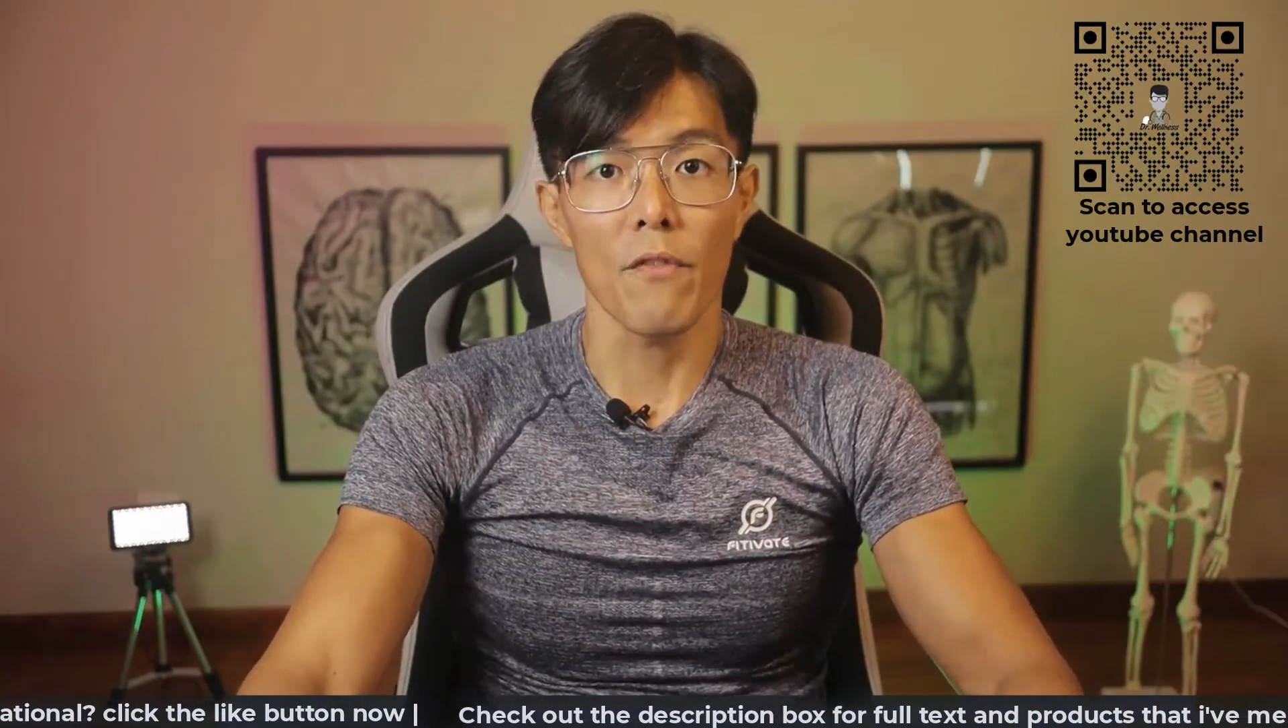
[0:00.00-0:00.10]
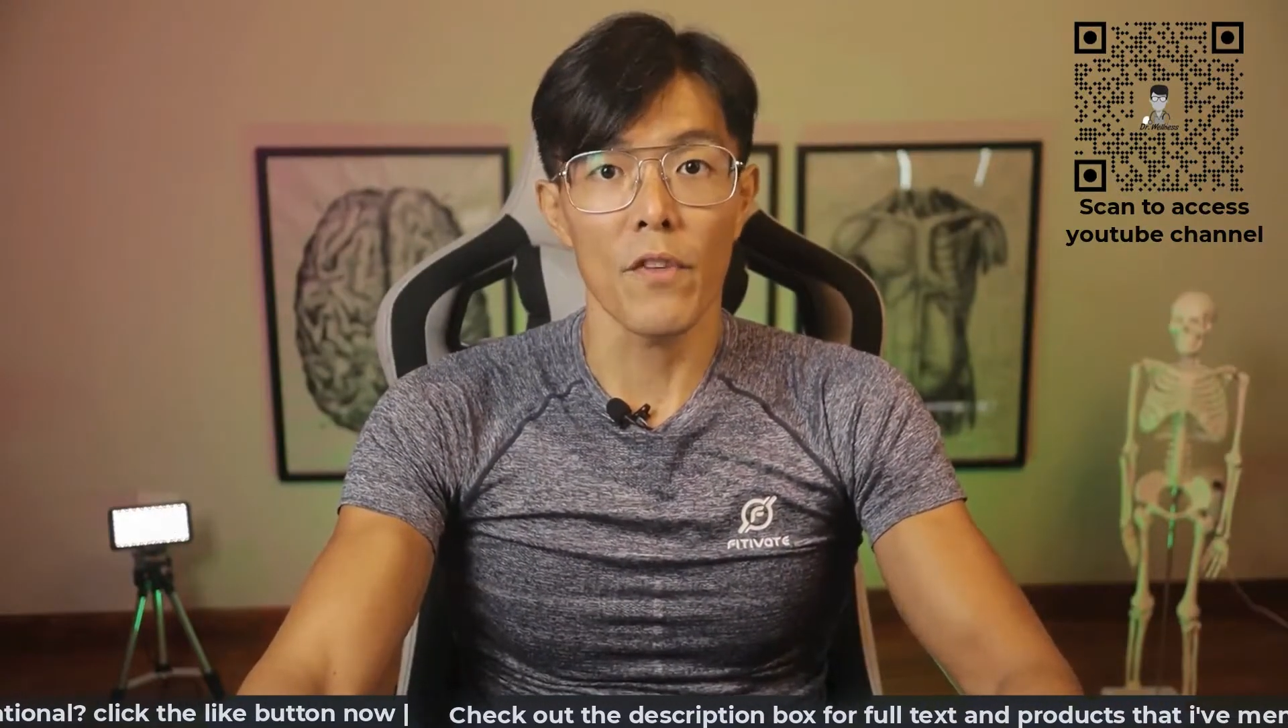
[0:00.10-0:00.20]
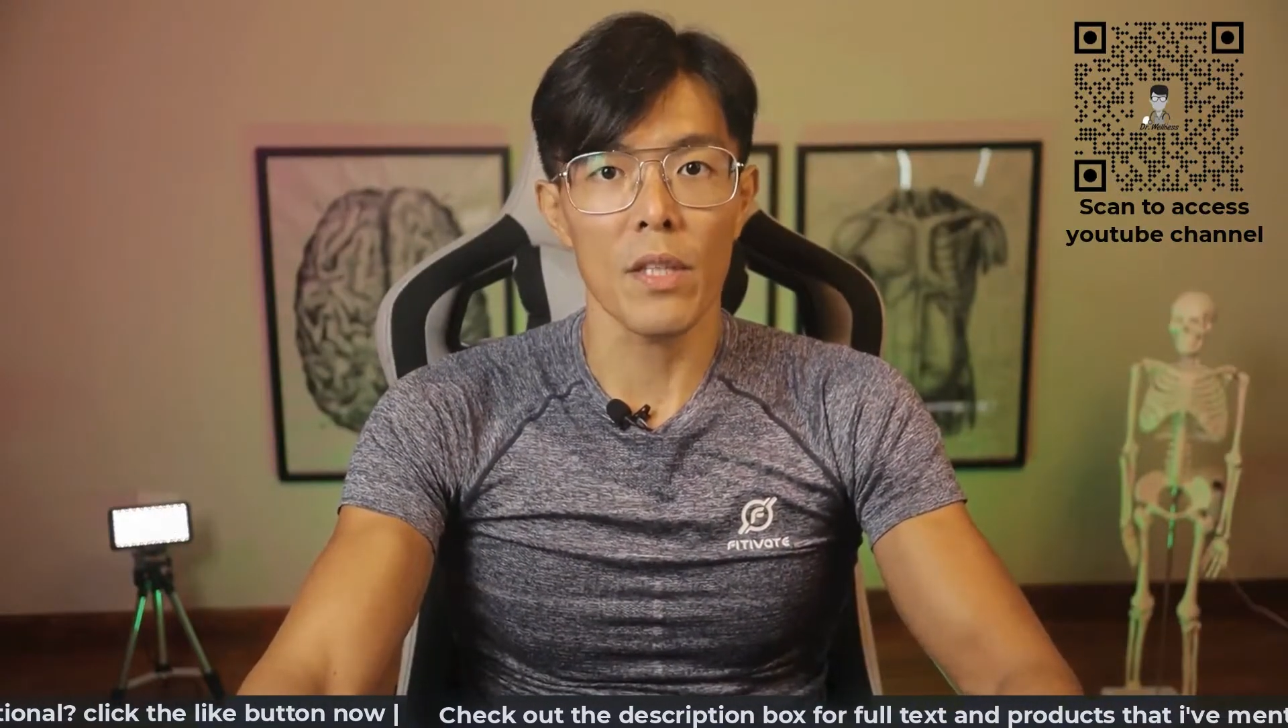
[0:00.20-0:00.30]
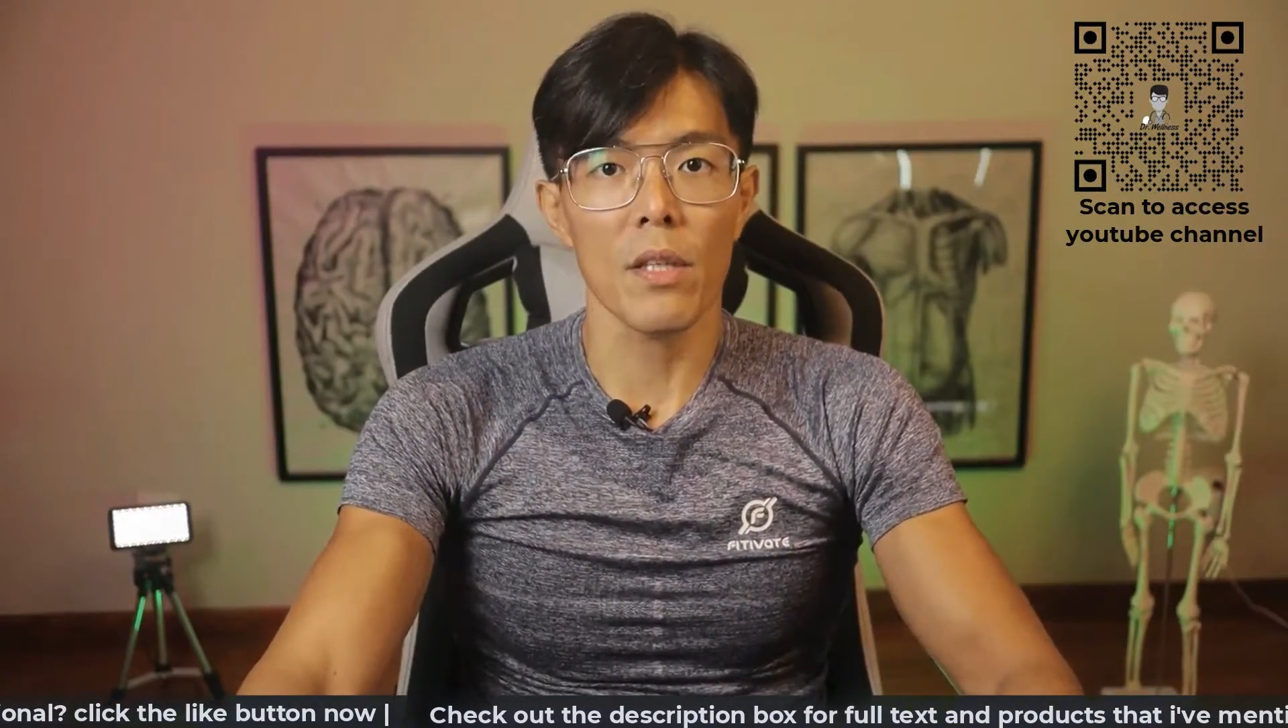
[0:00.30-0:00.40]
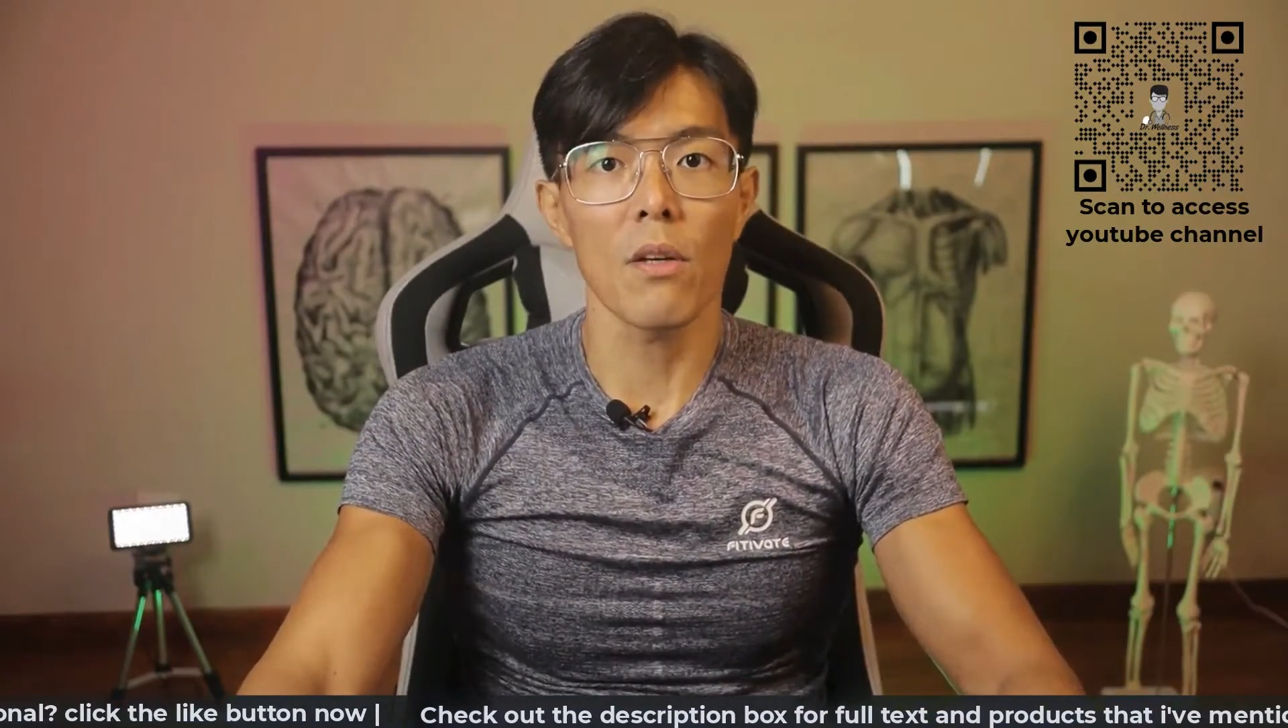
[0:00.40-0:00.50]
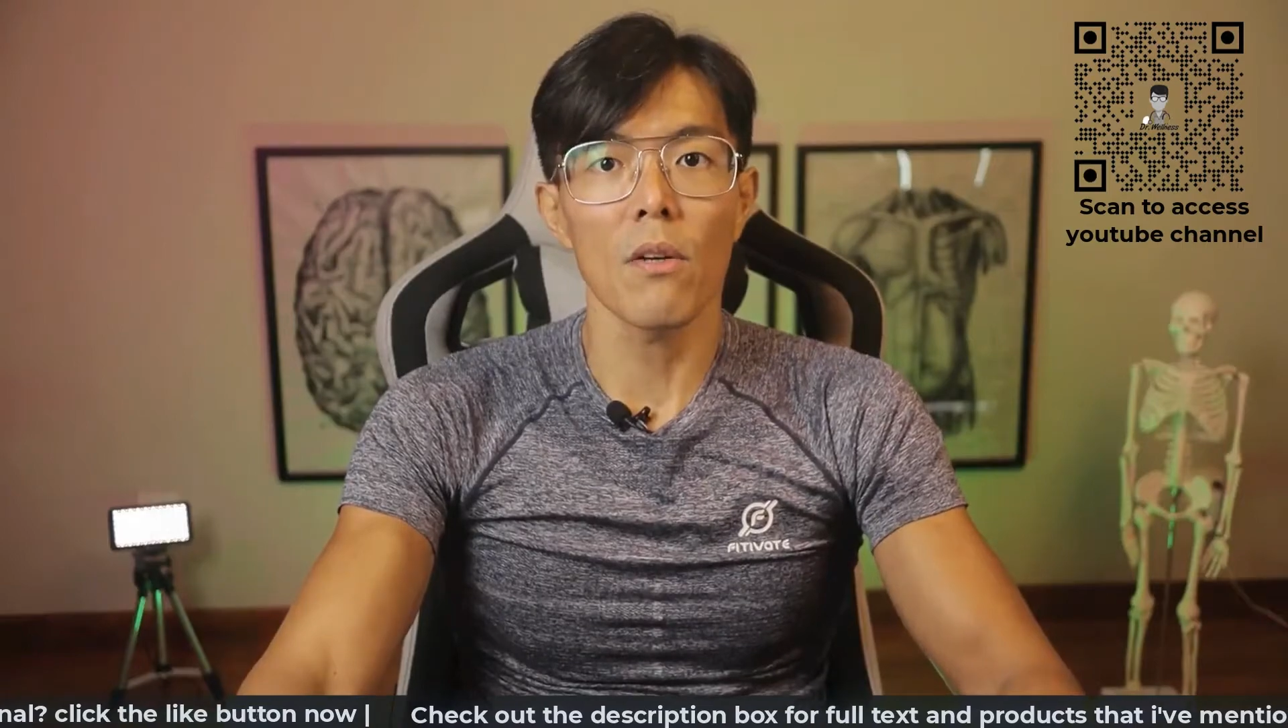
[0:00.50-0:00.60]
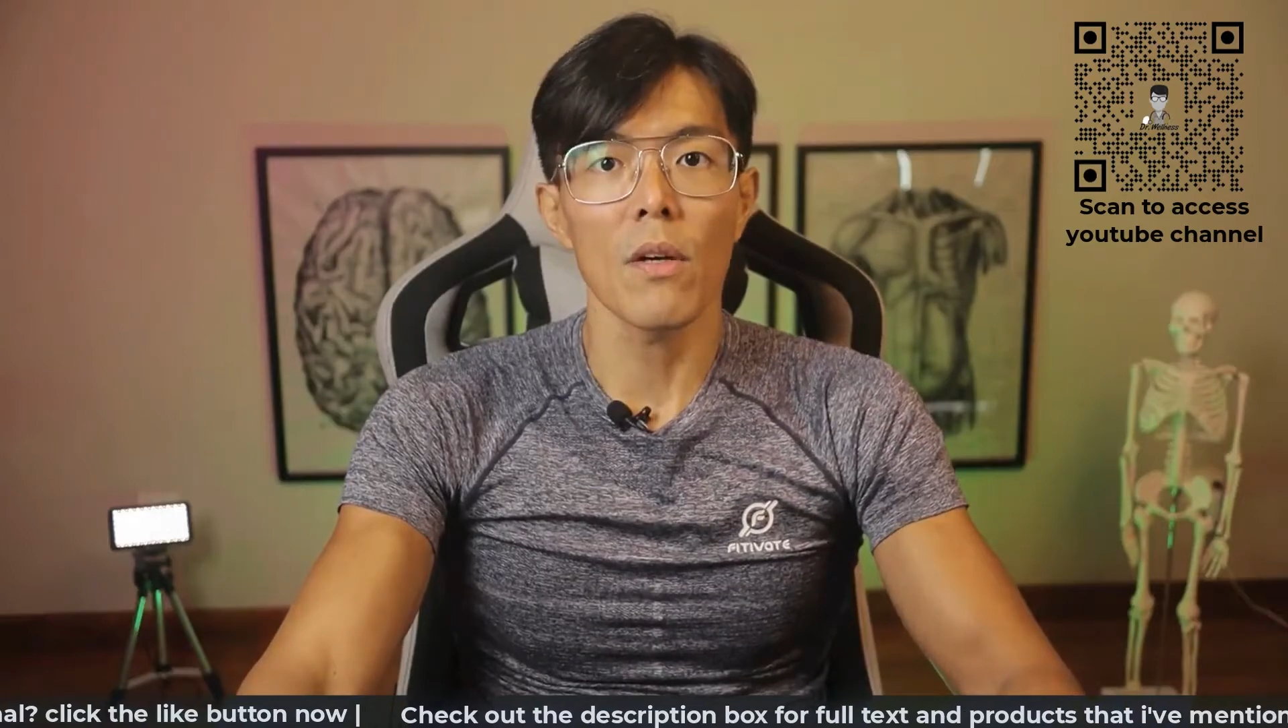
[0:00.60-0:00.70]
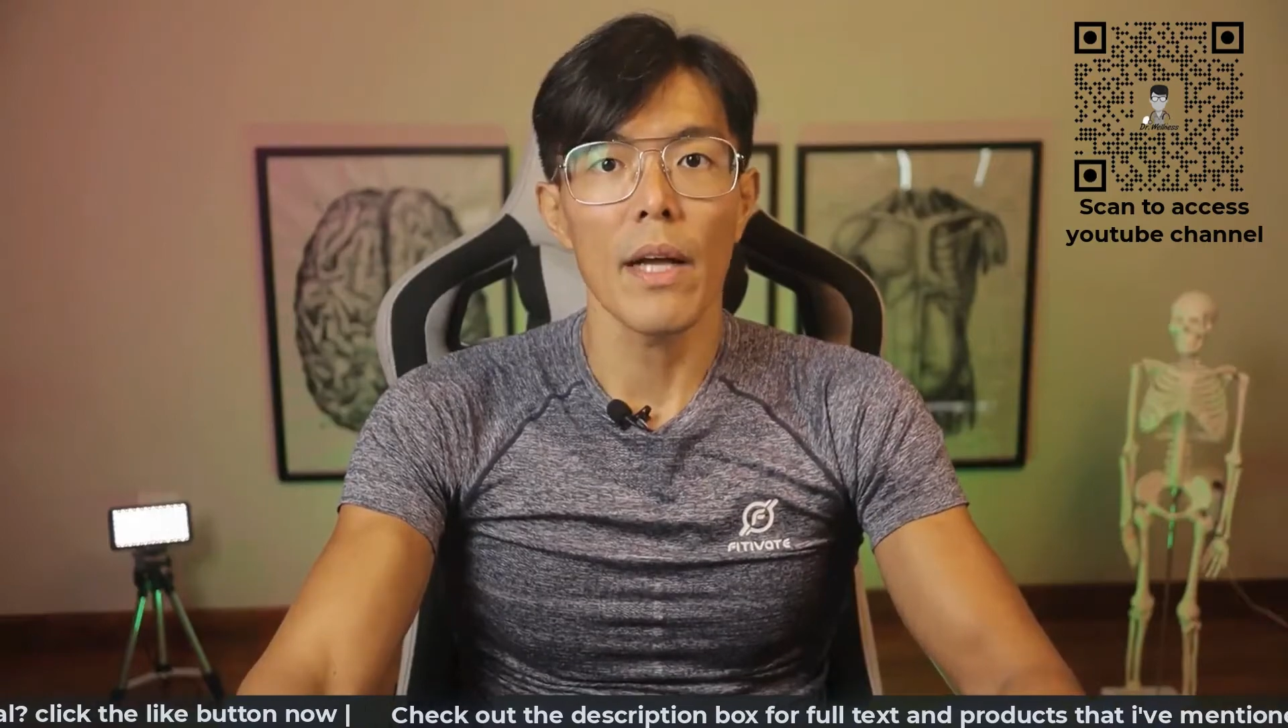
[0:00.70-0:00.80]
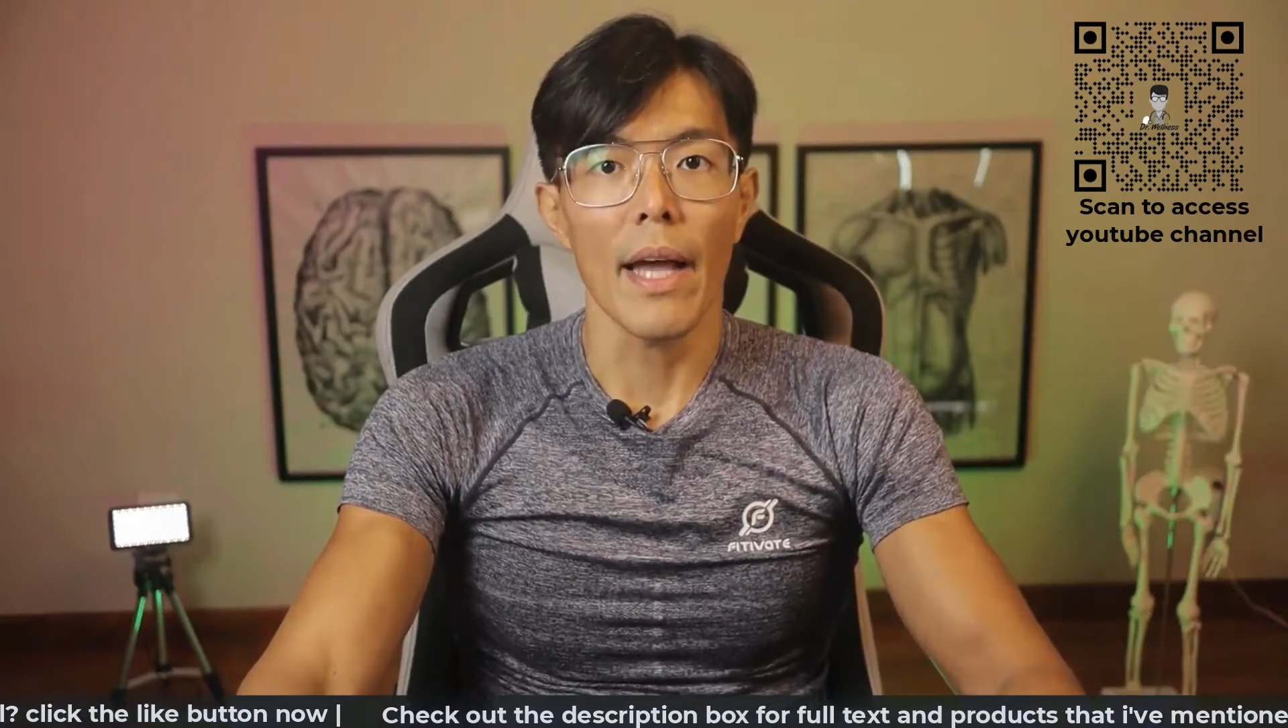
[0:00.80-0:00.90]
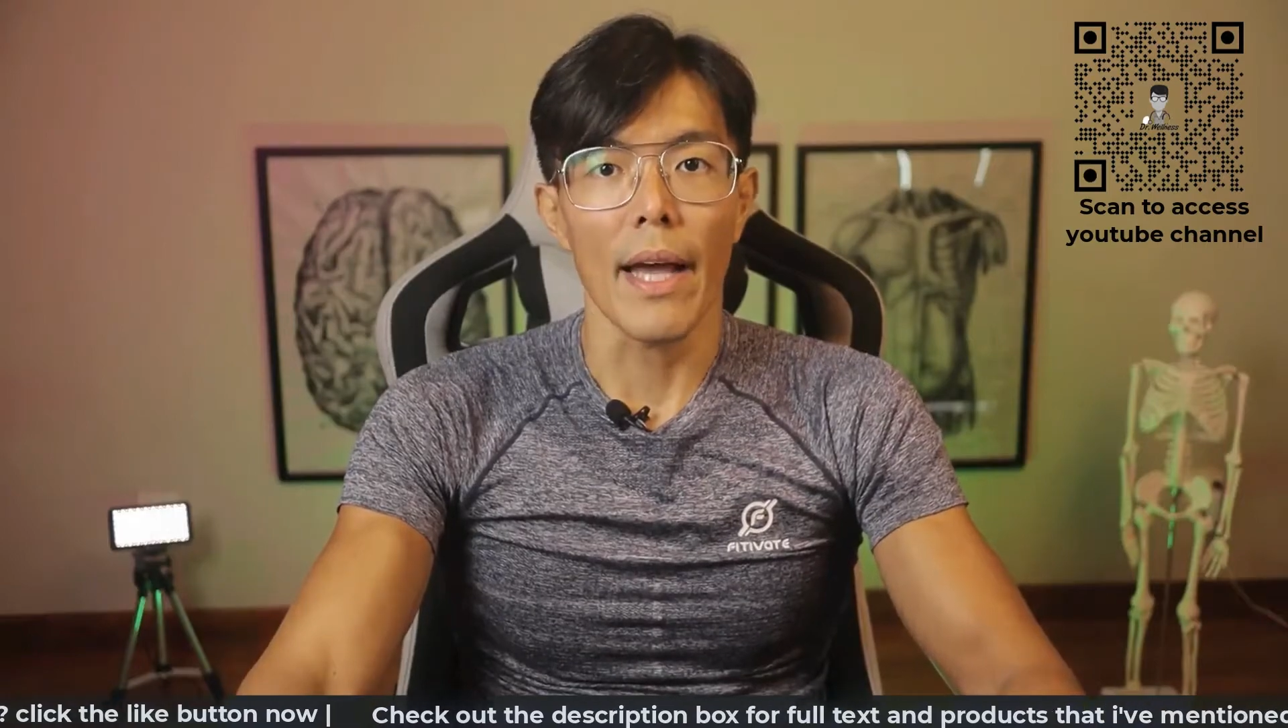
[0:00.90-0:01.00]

physical